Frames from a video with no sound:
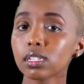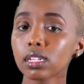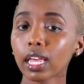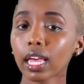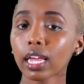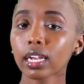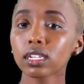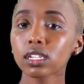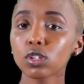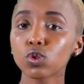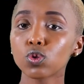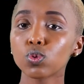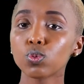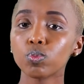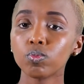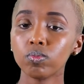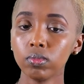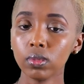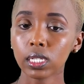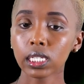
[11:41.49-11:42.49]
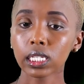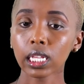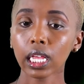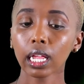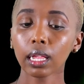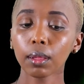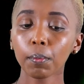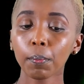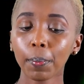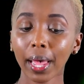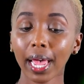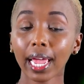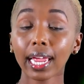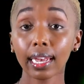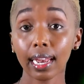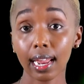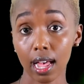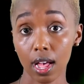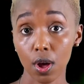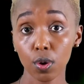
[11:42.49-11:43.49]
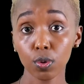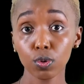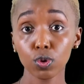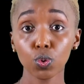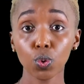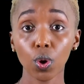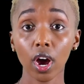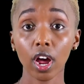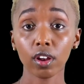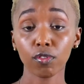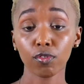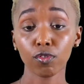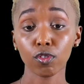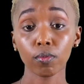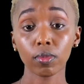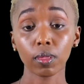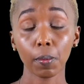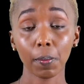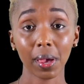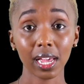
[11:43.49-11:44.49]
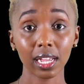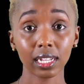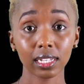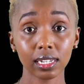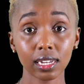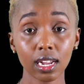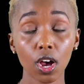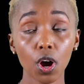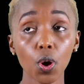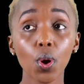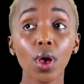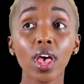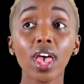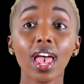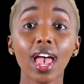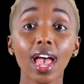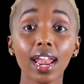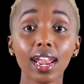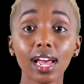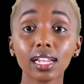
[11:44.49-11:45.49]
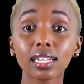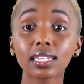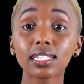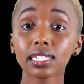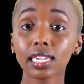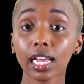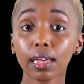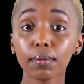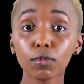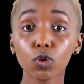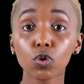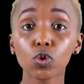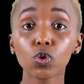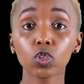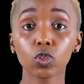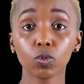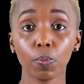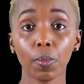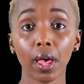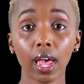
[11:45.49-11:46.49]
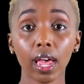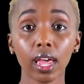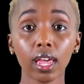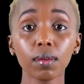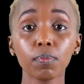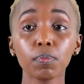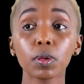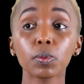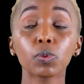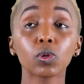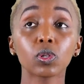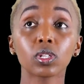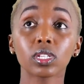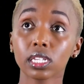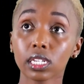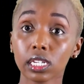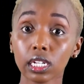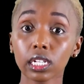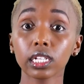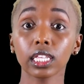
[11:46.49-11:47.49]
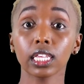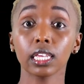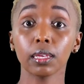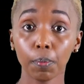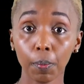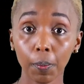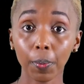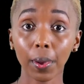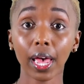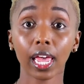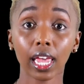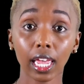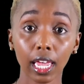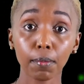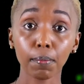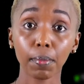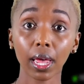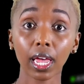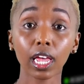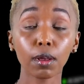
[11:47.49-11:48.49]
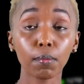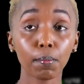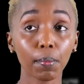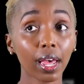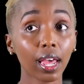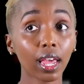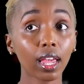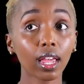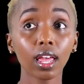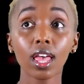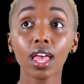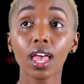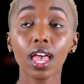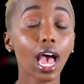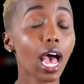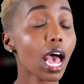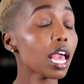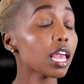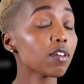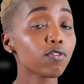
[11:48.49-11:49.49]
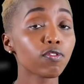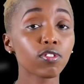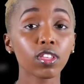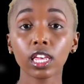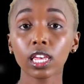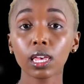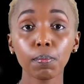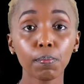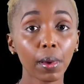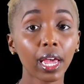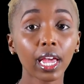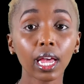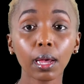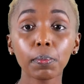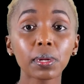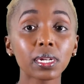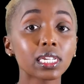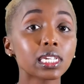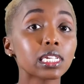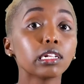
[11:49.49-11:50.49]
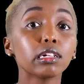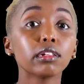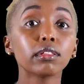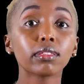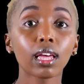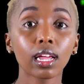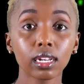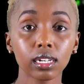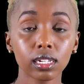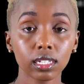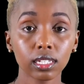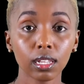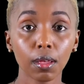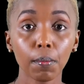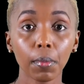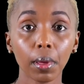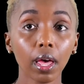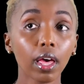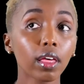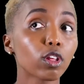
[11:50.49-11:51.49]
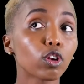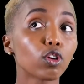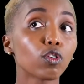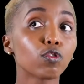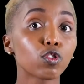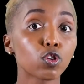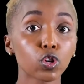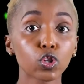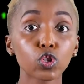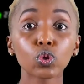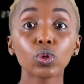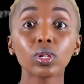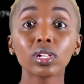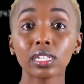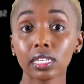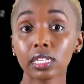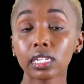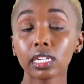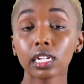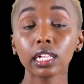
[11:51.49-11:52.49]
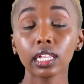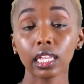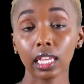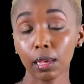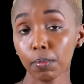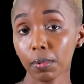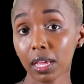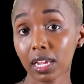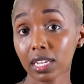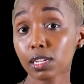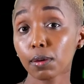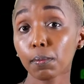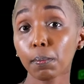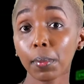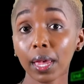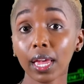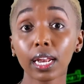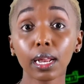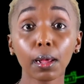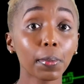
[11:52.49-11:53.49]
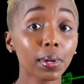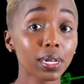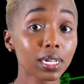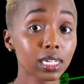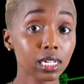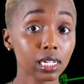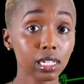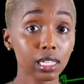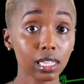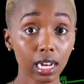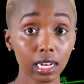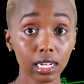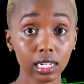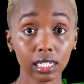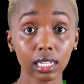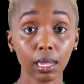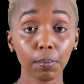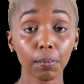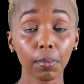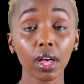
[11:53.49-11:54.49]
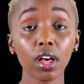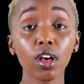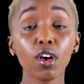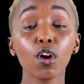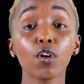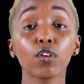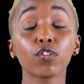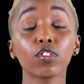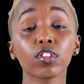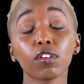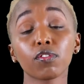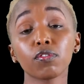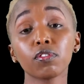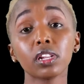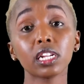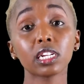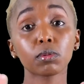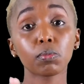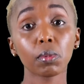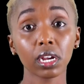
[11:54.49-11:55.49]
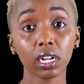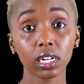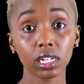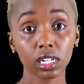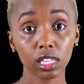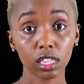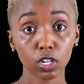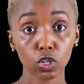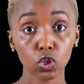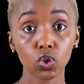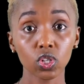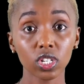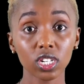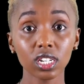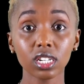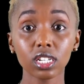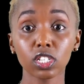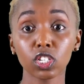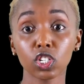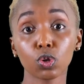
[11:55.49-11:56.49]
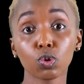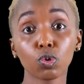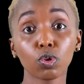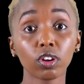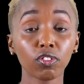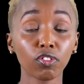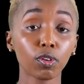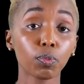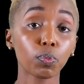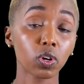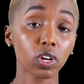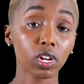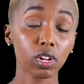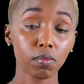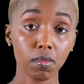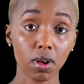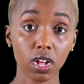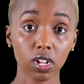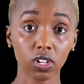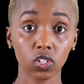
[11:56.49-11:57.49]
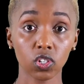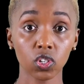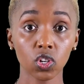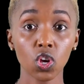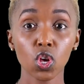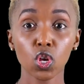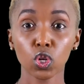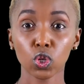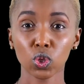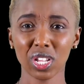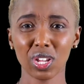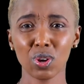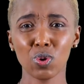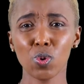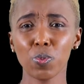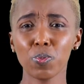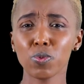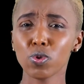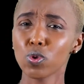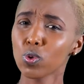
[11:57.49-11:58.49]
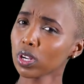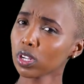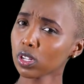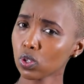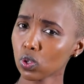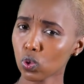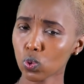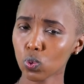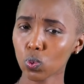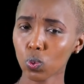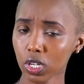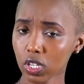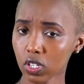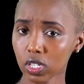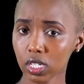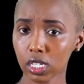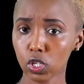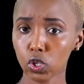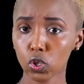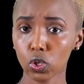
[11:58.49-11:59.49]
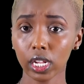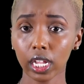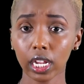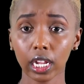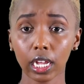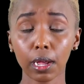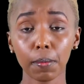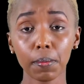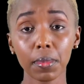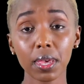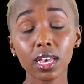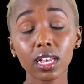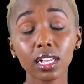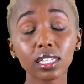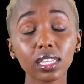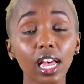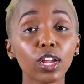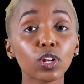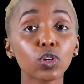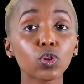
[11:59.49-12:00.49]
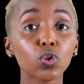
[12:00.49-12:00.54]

get to sell, buying now, you earn from the buys now. And as time goes by, people still keep buying and buying and buying. If they keep buying up until that December, then of course you'll still keep getting paid up until that December for the affiliate marketing that you did in January, February, and March. So I hope you understood what residual income is. I